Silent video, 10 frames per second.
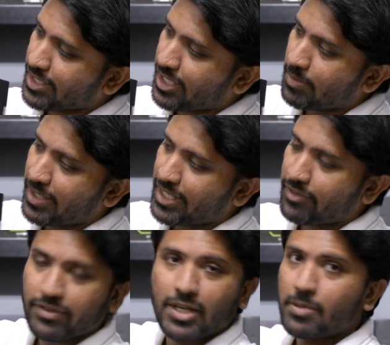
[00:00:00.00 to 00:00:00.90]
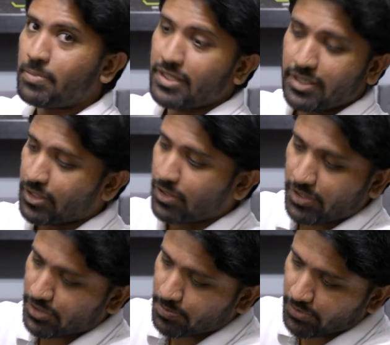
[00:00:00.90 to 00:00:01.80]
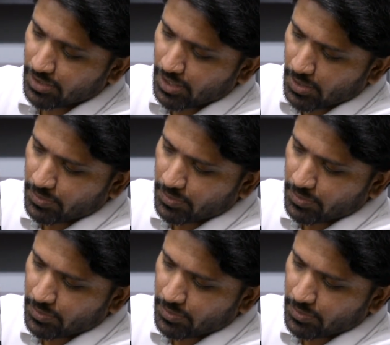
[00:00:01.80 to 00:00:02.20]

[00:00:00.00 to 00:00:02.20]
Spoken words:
and Gigabyte have built a gorgeous board.